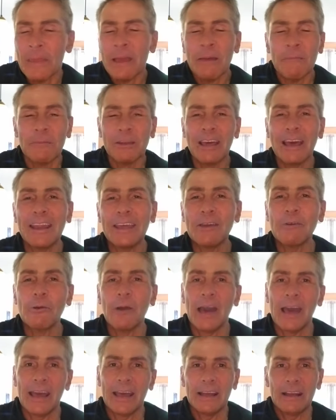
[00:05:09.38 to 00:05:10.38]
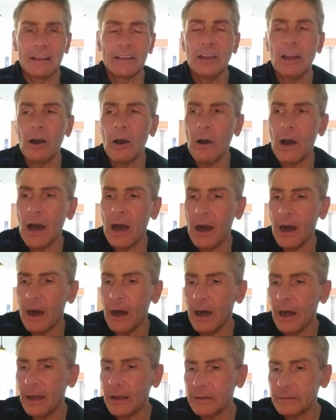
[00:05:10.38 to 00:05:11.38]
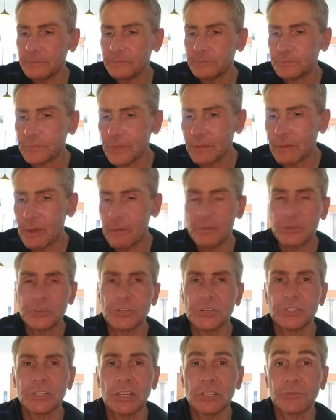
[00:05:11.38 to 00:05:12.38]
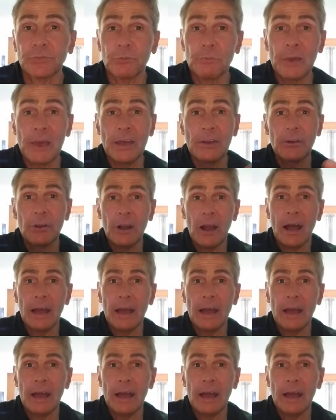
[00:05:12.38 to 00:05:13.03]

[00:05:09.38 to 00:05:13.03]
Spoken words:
But anyway, you know, became a successful painter.